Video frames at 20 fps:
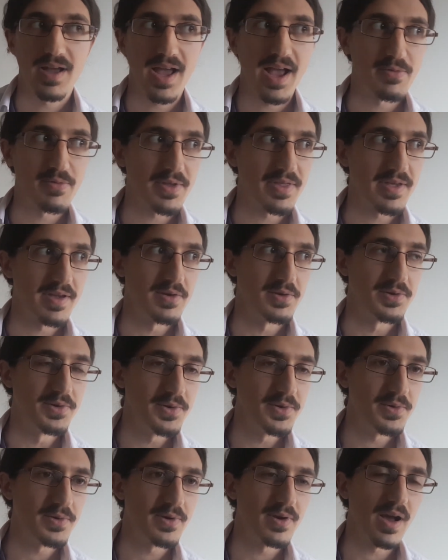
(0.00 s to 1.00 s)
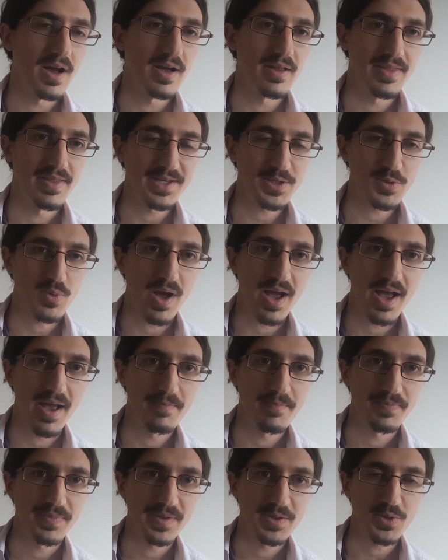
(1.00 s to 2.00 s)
everything you do. That's why,